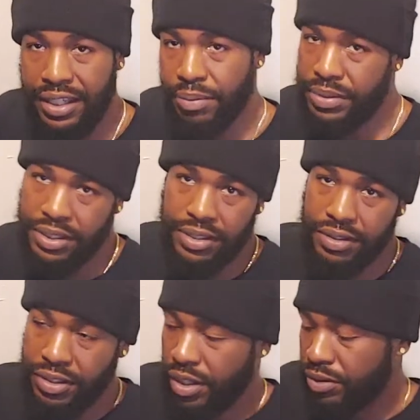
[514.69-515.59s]
I'm just,
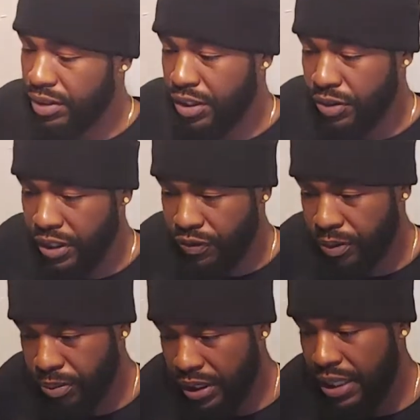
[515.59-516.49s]
you know, a little
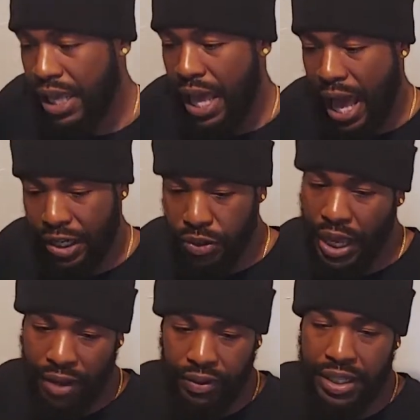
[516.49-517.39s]
different, but I do
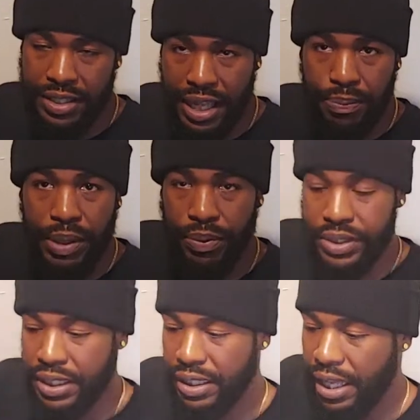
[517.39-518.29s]
have guns that people
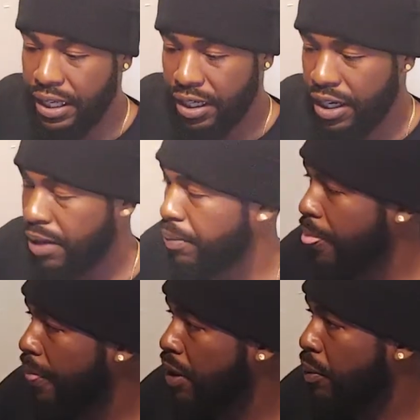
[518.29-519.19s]
tend to like.
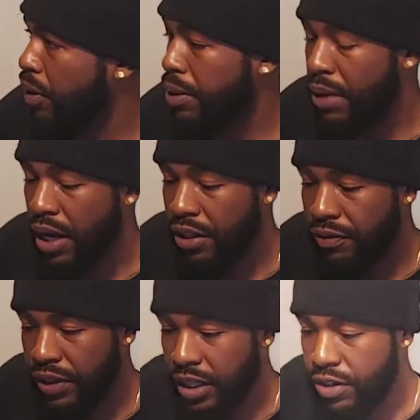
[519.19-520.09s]
One of my other
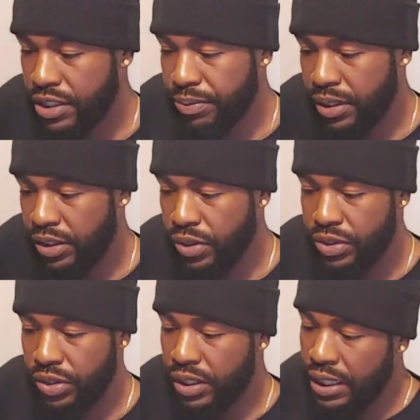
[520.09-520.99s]
videos I'm gonna do is
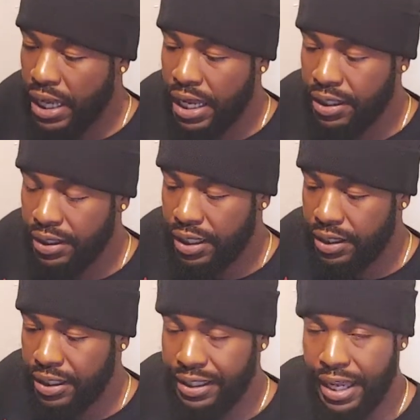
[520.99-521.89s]
on
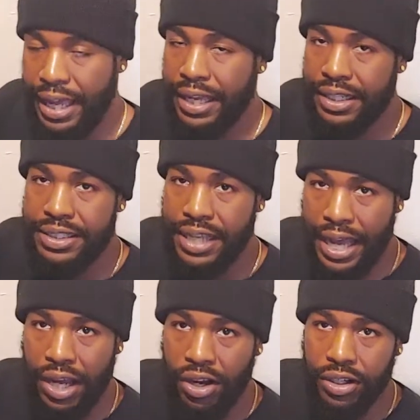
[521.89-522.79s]
the Diana
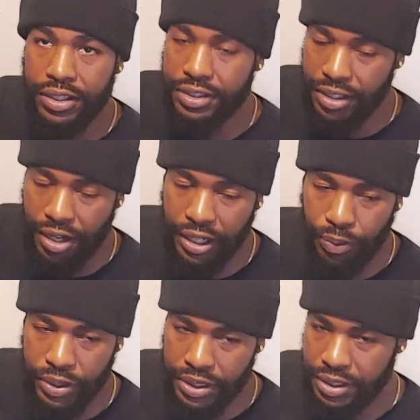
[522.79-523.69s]
Skyhawk,
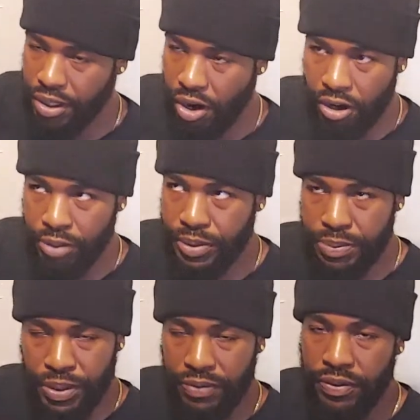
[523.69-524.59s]
which is the Artemis
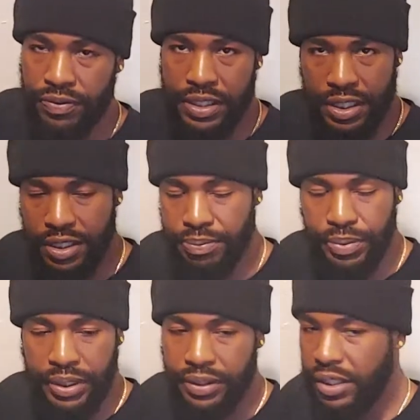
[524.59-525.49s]
P15.
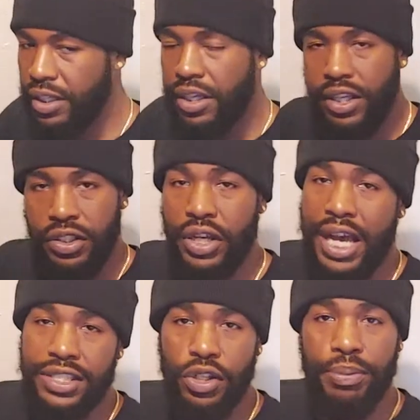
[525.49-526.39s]
But you
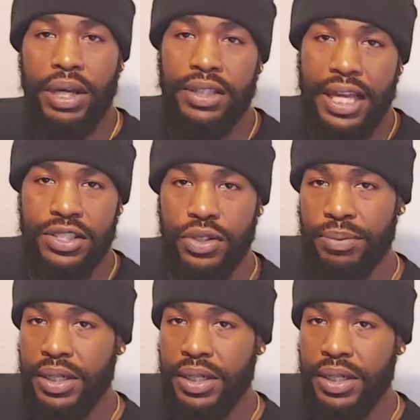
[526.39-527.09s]
guys know about that too.